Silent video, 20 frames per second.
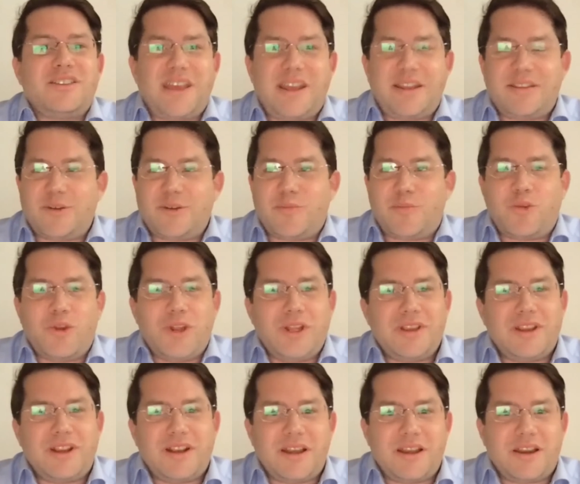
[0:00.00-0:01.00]
are printing
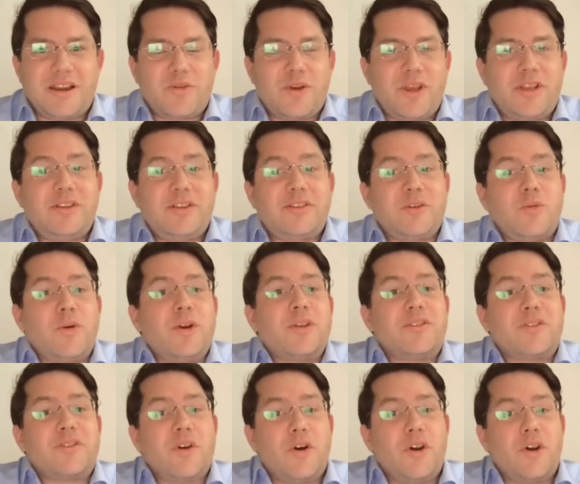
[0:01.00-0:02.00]
like crazy. So what's
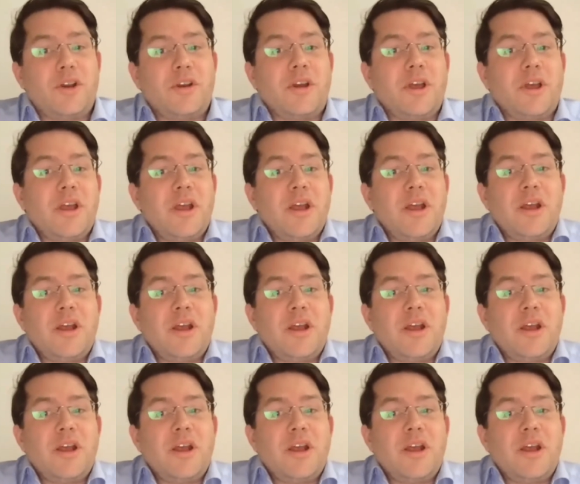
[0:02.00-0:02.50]
going to